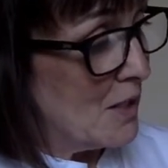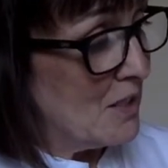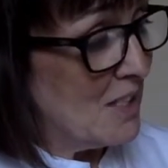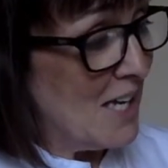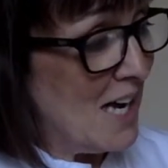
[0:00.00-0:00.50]

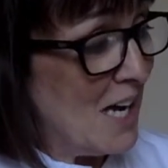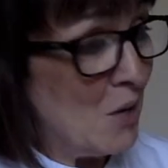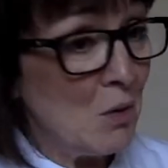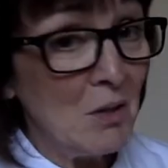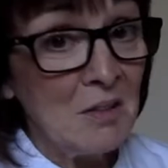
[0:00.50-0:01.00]

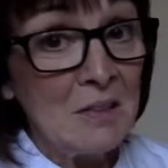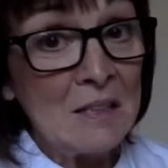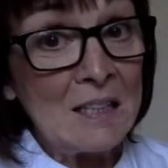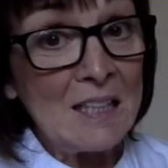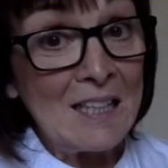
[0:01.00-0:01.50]
Now,
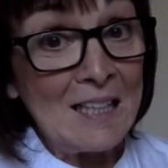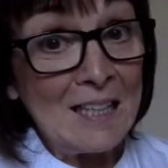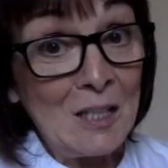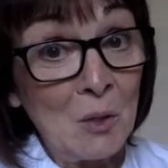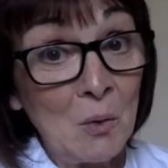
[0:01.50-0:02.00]

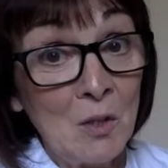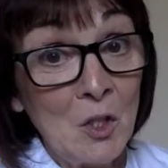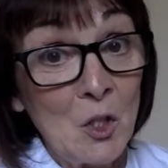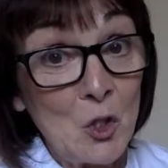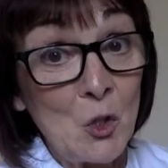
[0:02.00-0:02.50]
how
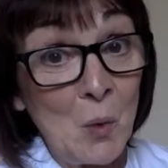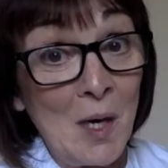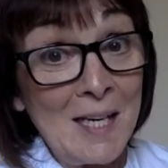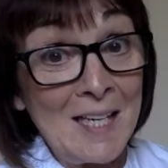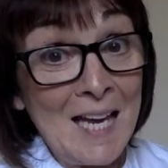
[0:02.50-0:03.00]
do
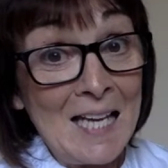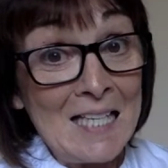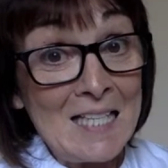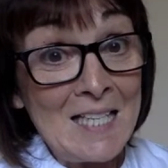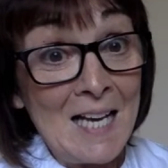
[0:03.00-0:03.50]
I get
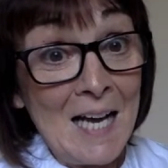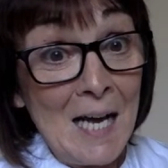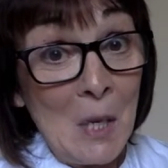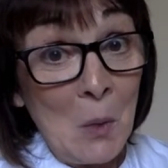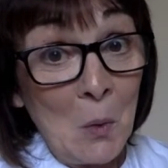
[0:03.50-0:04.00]

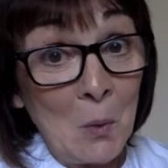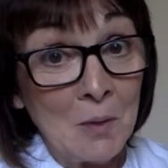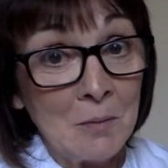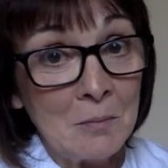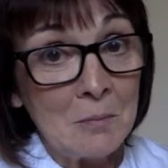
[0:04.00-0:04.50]
down?
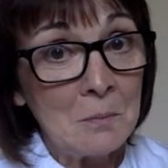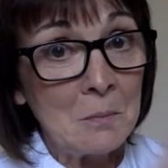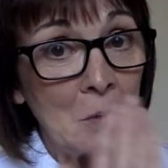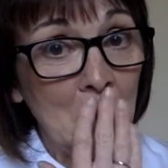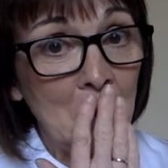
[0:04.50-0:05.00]

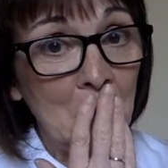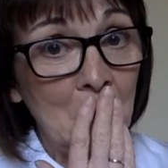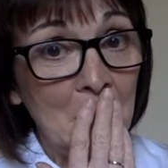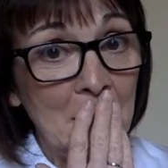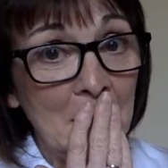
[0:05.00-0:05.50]

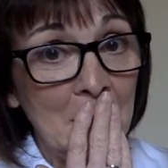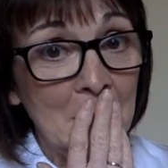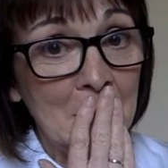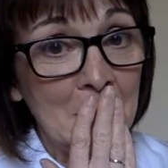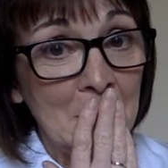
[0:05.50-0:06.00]
Oh dear,
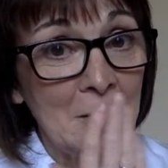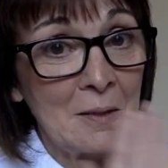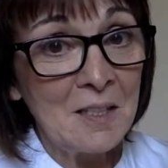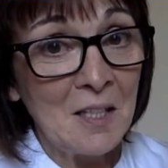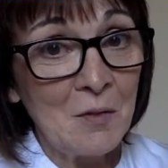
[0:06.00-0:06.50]

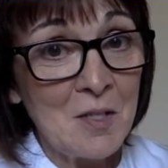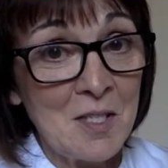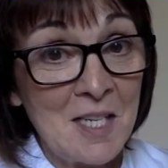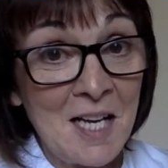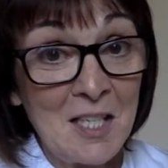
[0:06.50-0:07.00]
now the
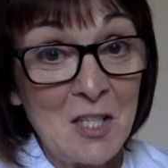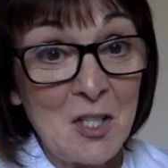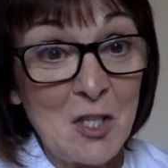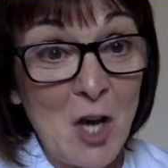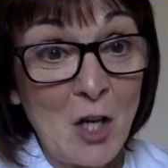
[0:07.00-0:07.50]
snail is
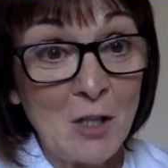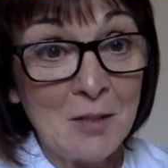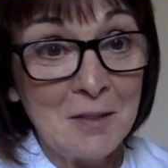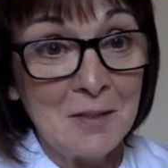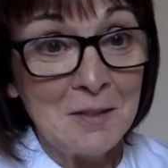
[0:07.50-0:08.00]
stuck.
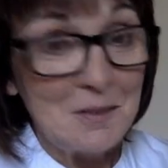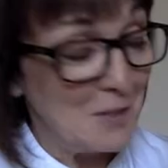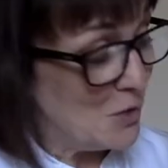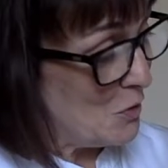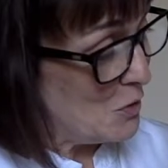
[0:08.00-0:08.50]

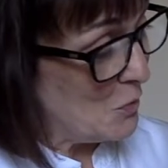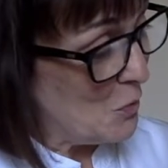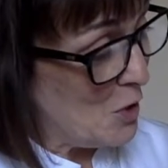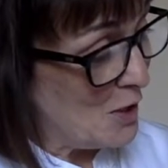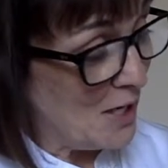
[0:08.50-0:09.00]
He's got to
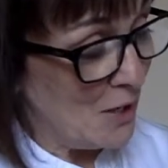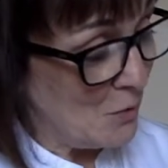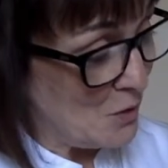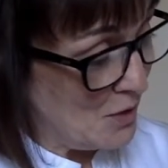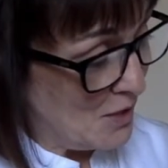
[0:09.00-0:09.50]
work
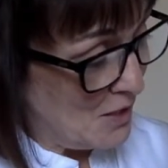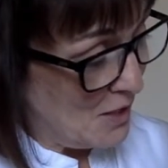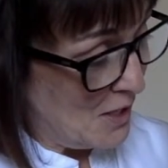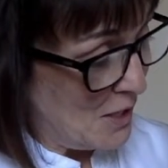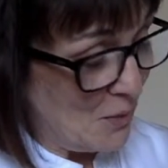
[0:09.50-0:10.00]
out
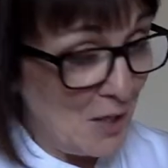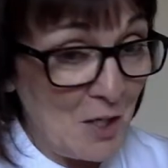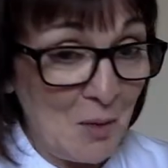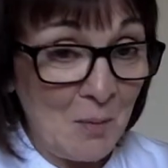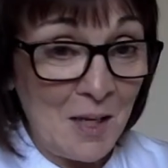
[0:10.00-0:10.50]
how he
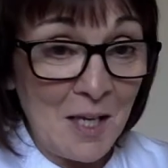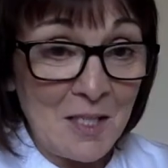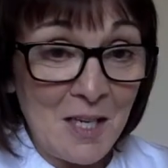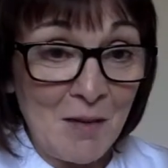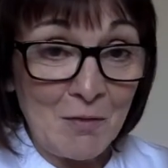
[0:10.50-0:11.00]
can get
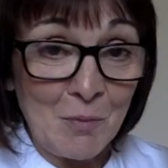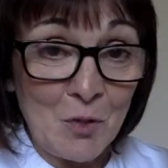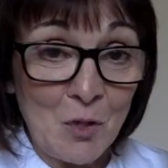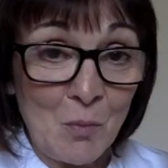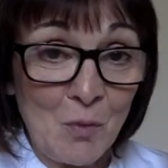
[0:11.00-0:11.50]
down from the
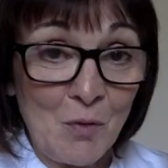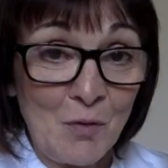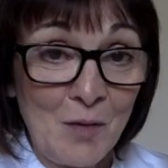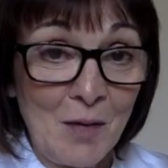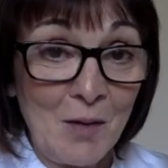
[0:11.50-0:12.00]
top of the
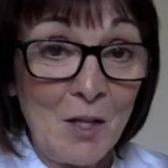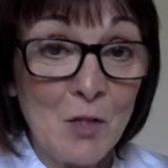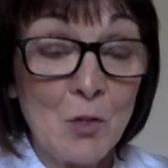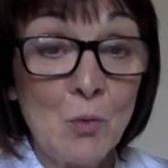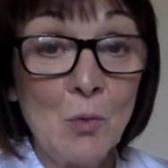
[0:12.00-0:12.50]
flower, that
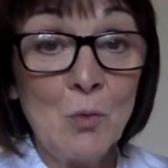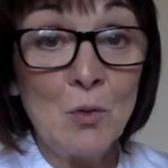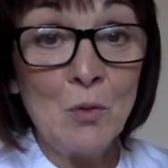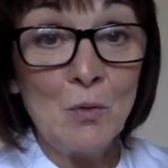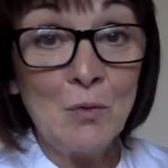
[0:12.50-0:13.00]
tall,
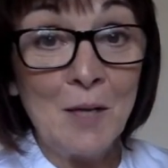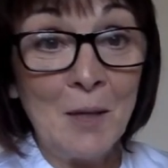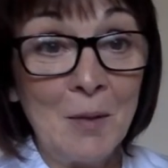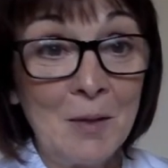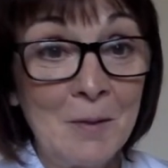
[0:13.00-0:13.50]
tall flower.